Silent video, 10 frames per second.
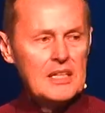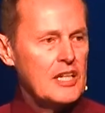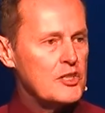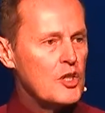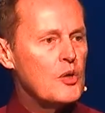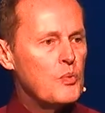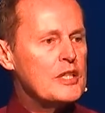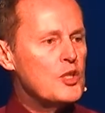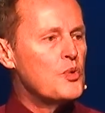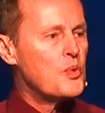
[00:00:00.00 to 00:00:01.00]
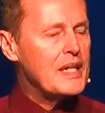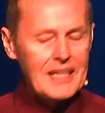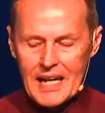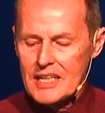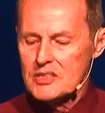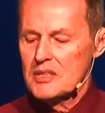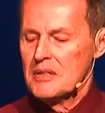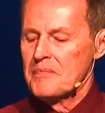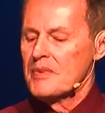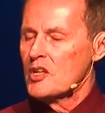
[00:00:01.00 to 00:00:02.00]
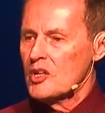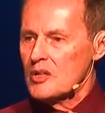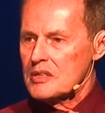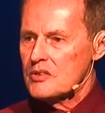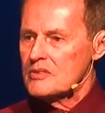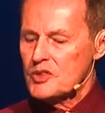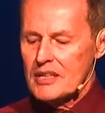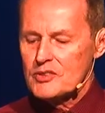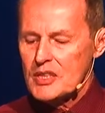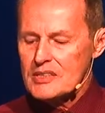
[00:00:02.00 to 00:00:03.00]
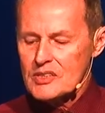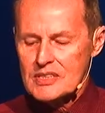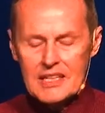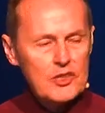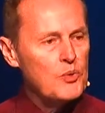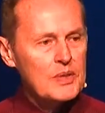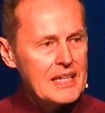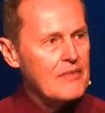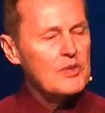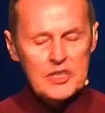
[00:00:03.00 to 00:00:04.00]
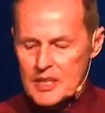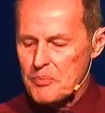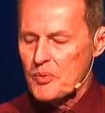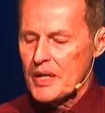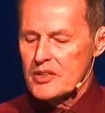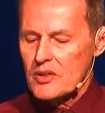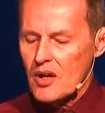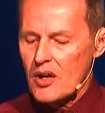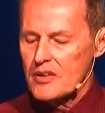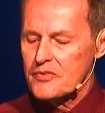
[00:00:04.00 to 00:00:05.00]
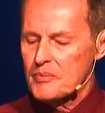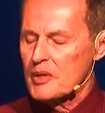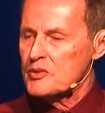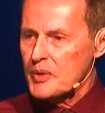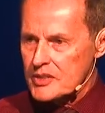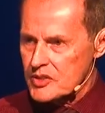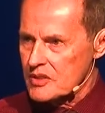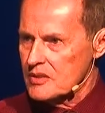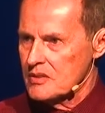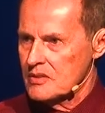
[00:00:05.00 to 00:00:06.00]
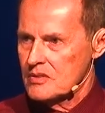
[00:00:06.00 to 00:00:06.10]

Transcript: is when you realize Jesus said, you will never separate your heart from your treasure.